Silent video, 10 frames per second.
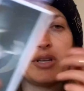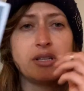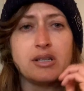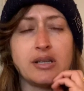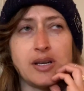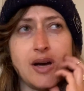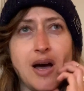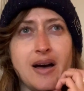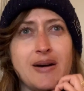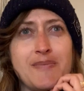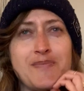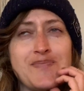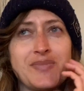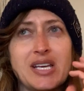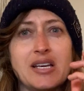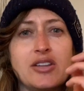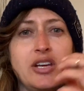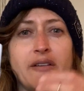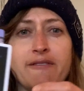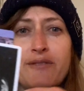the, um,
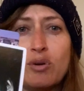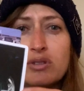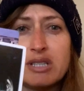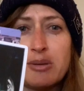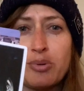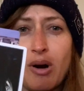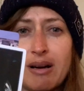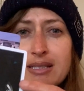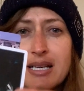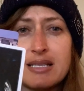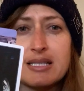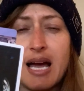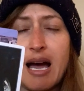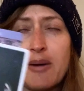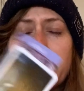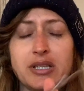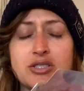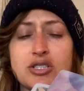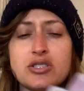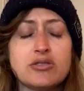the unfolding process to happen
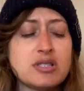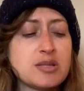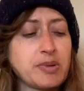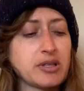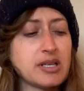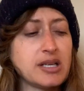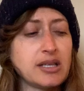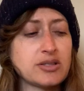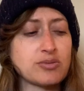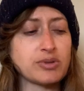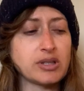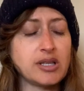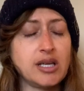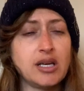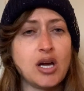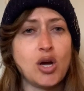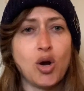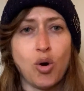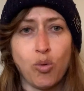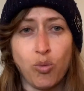and just know spirit is really
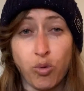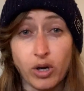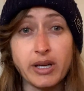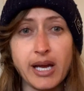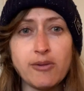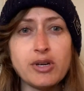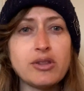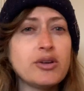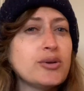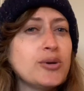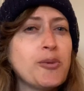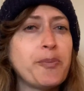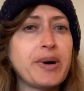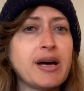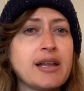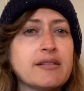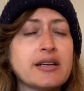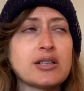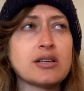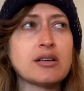working with you, but
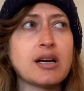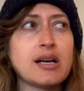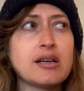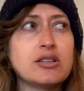there